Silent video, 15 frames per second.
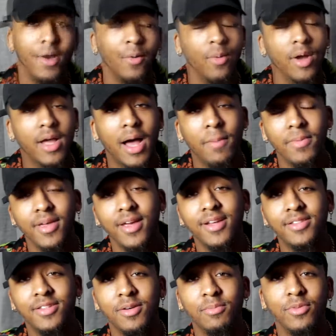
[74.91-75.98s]
What got me
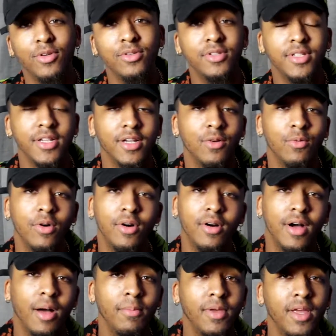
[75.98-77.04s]
into music?
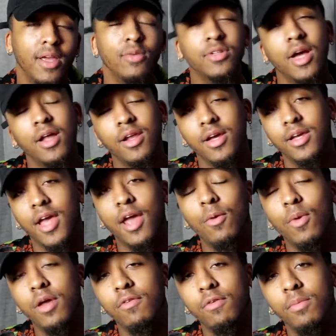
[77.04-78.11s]
Well, I mean, it was kind of a
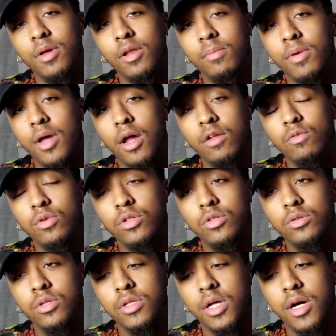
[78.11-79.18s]
gateway for me, to be honest with
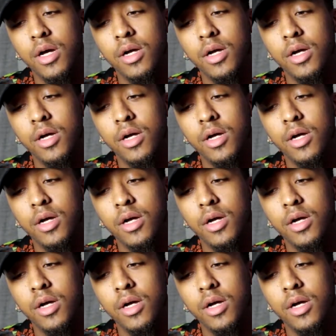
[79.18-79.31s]
you, because